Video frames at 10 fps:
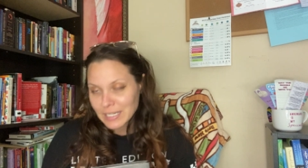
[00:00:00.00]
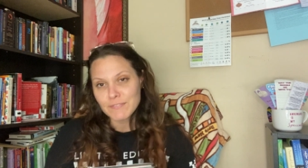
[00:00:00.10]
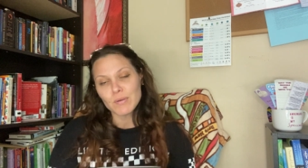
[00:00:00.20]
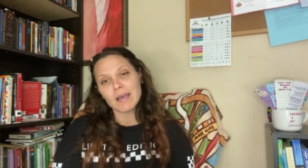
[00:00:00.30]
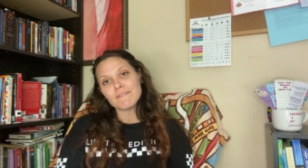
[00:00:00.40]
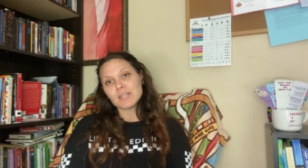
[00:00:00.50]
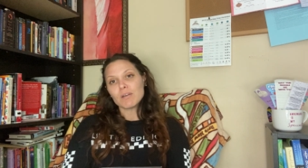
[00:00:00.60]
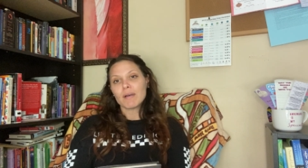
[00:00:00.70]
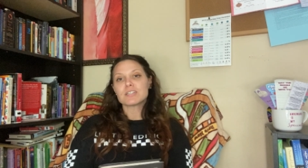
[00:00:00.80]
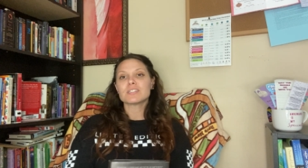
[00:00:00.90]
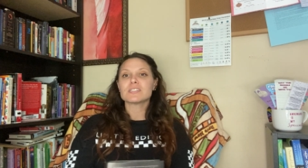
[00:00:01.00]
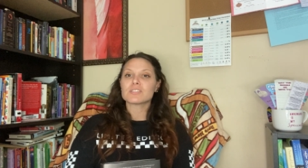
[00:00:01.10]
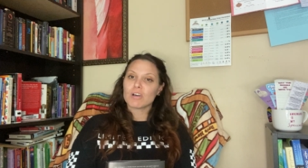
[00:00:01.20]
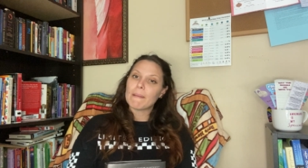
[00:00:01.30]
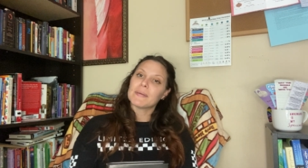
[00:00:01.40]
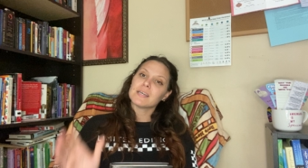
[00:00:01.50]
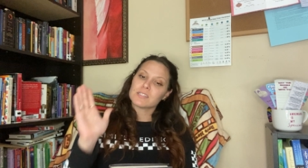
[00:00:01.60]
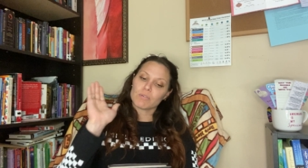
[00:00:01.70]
If you have any questions, comments,